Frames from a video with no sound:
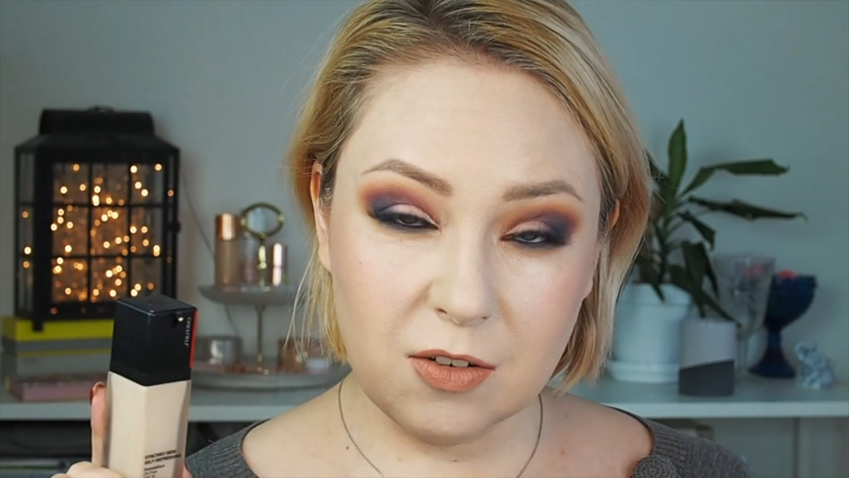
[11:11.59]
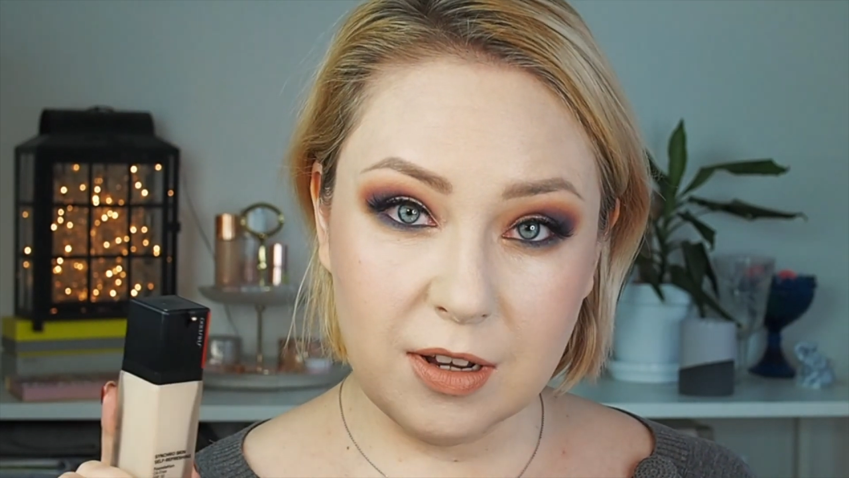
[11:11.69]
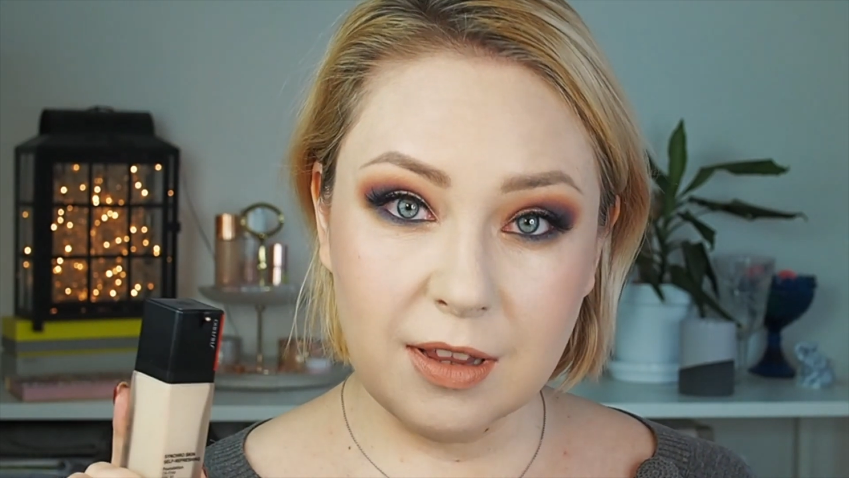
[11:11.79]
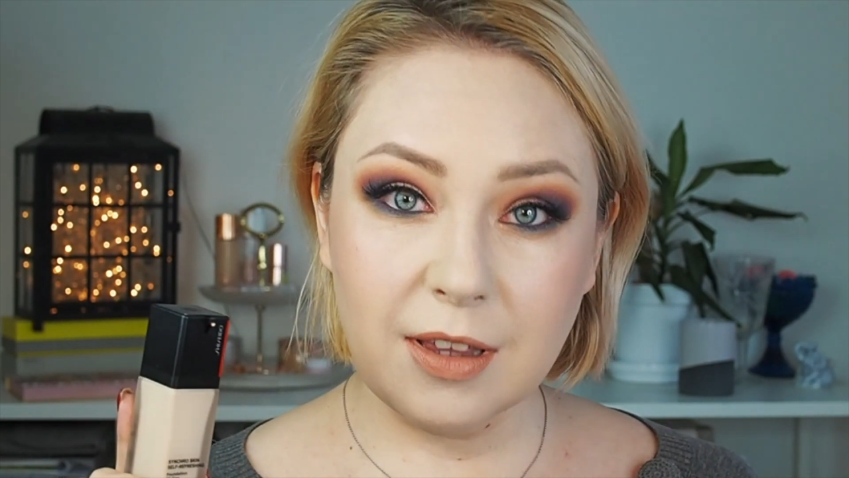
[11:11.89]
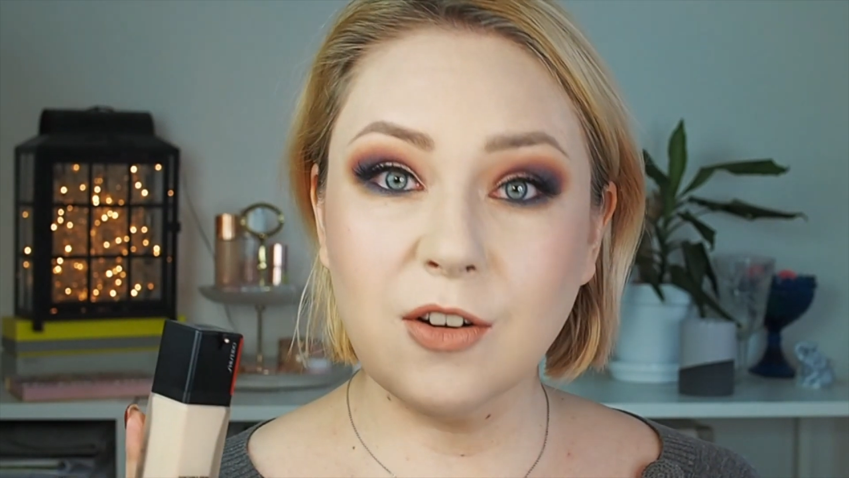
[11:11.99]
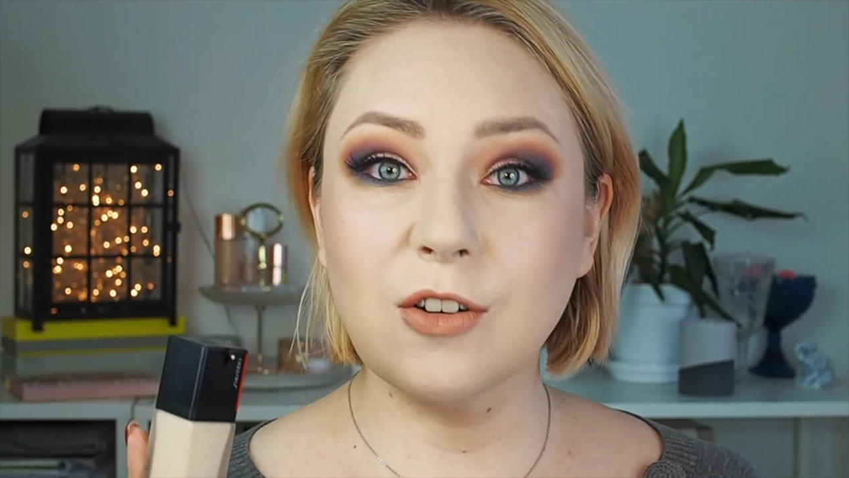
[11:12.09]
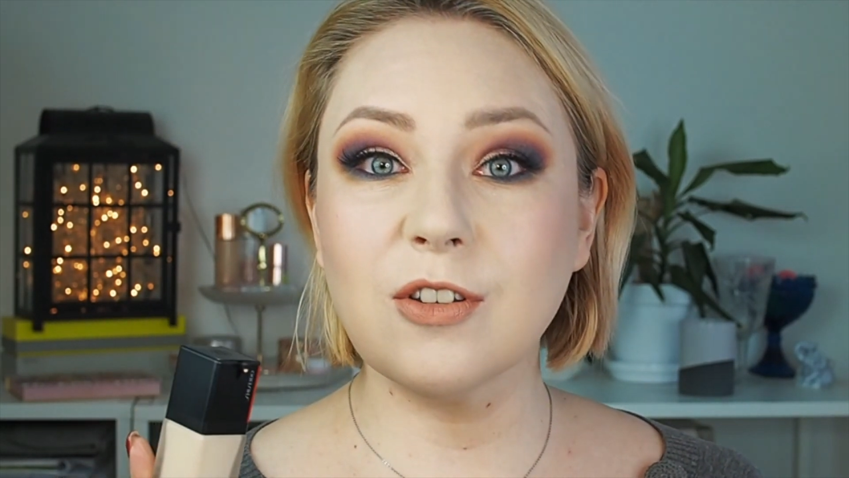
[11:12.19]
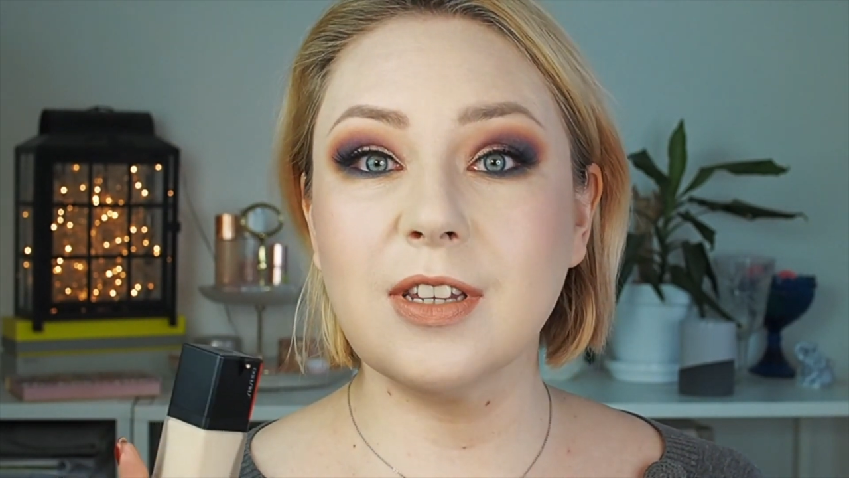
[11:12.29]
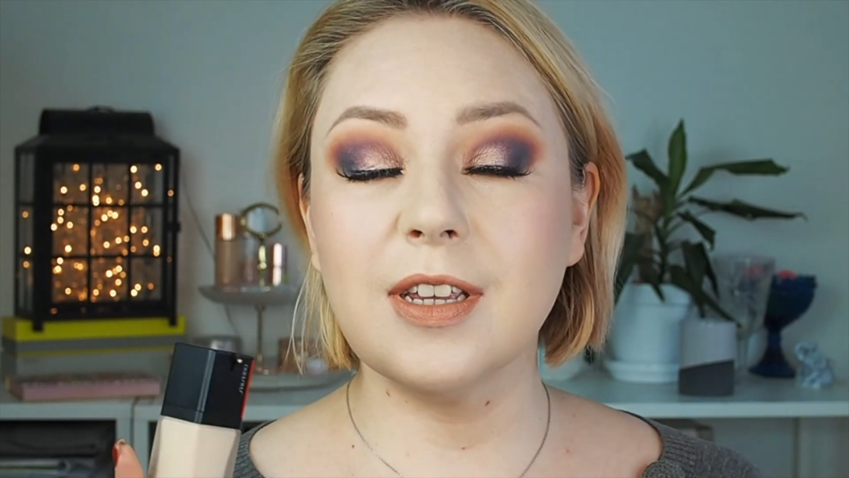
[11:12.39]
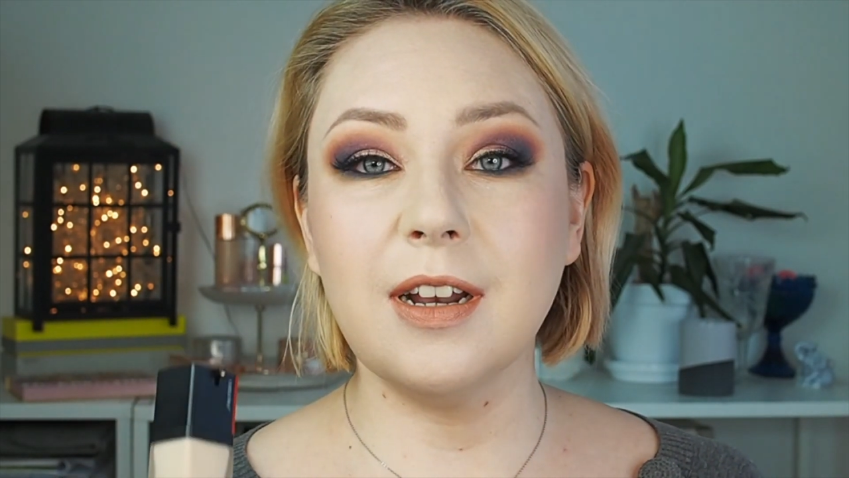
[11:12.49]
and the
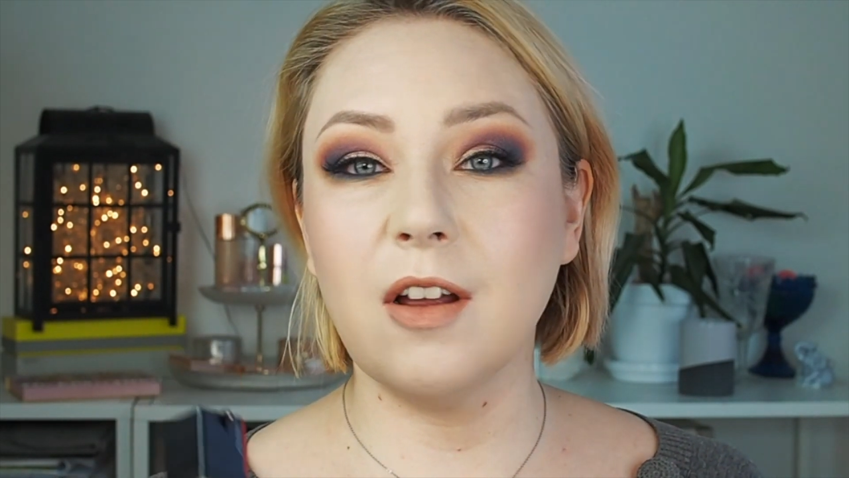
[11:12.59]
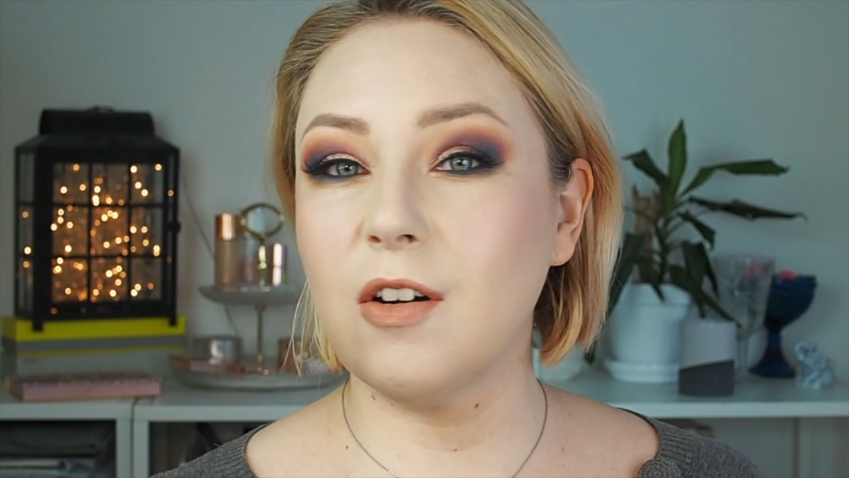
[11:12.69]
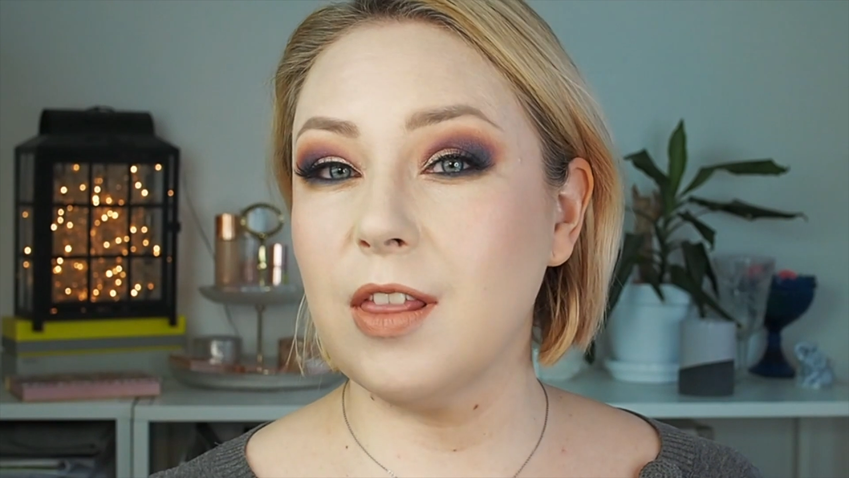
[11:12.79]
concealer,